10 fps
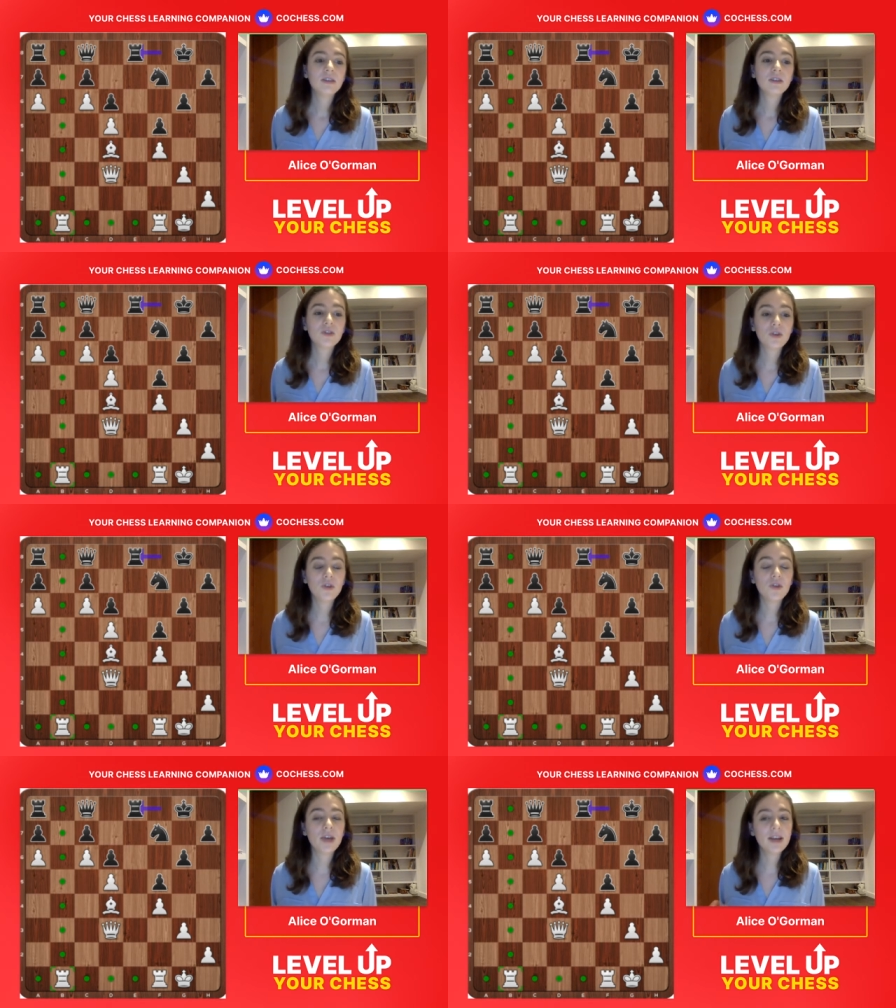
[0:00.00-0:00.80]
So
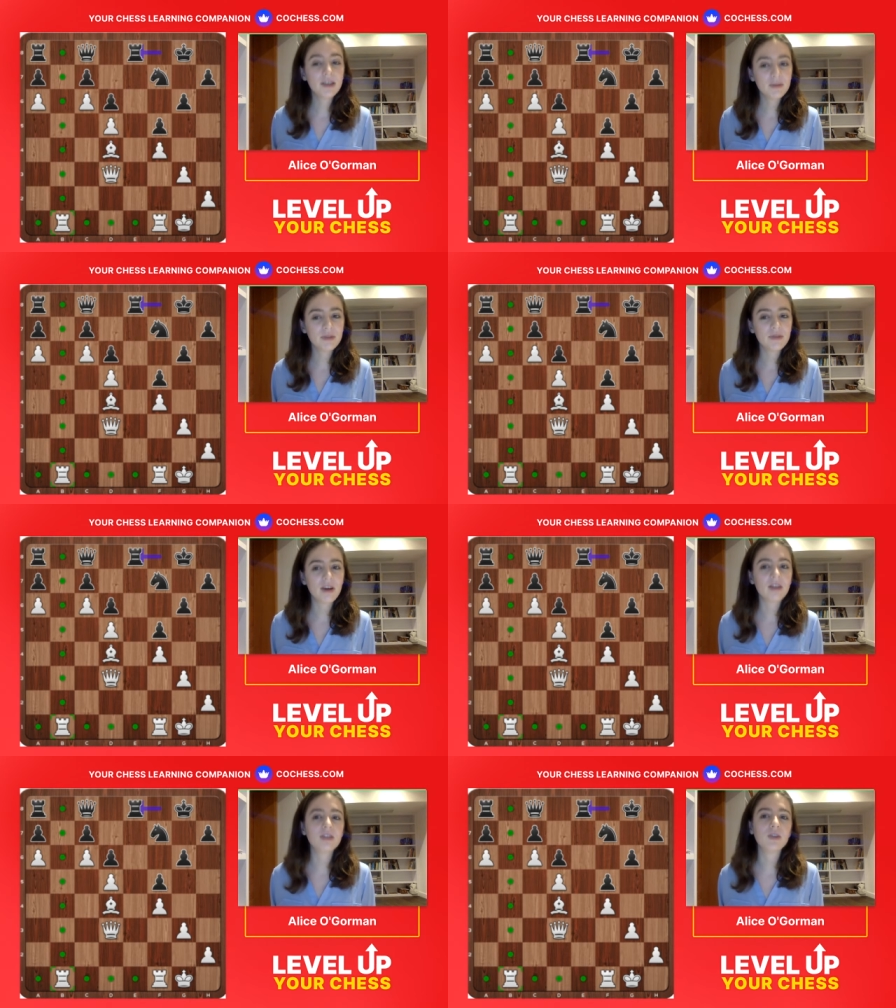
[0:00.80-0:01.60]
you get to the B
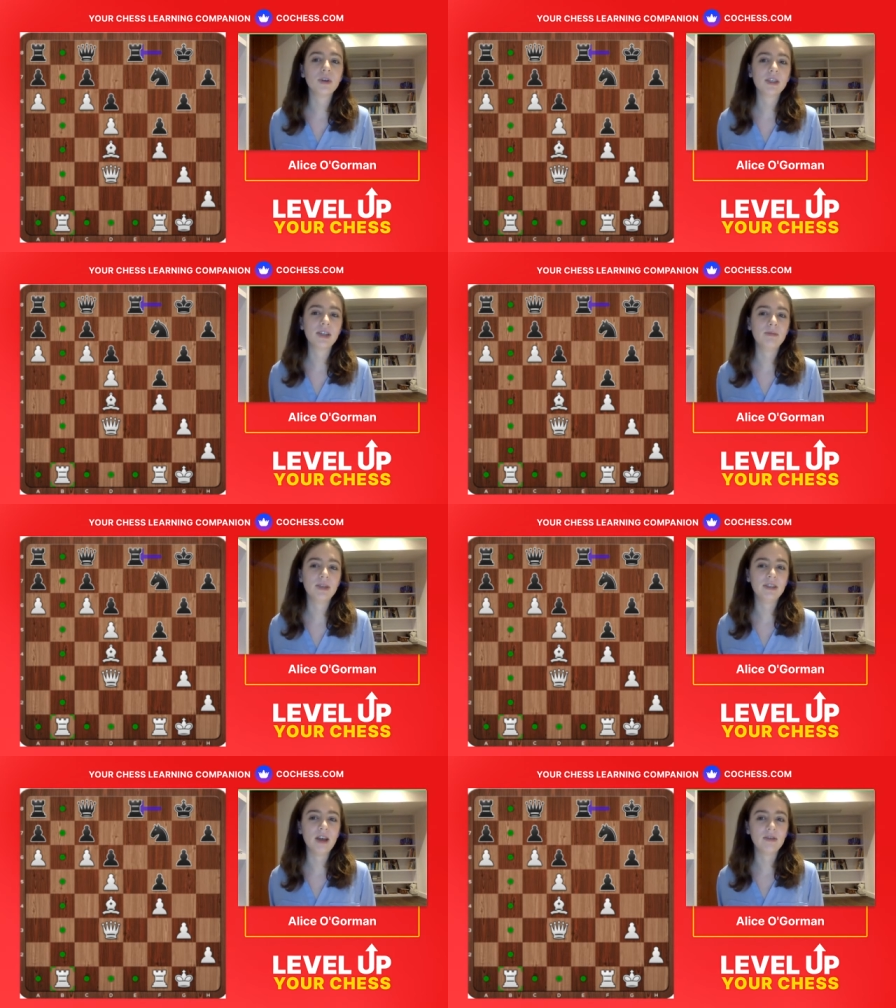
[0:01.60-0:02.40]
file because you want to get to
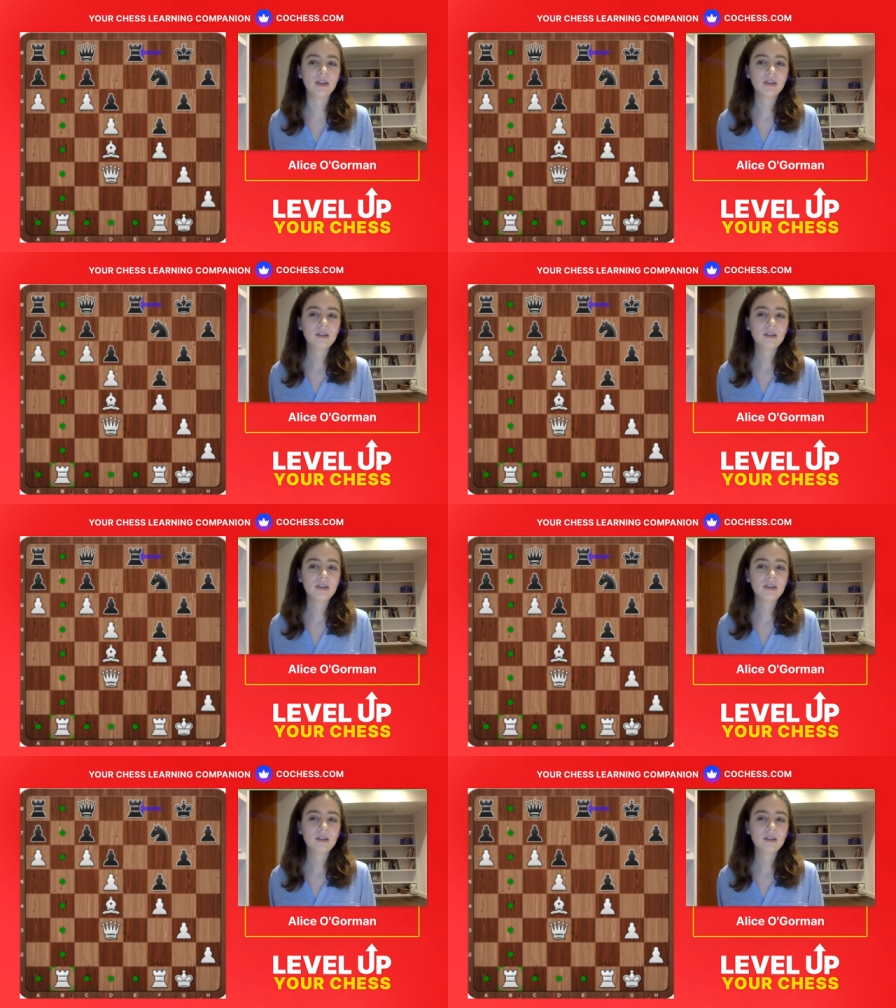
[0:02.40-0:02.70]
B7.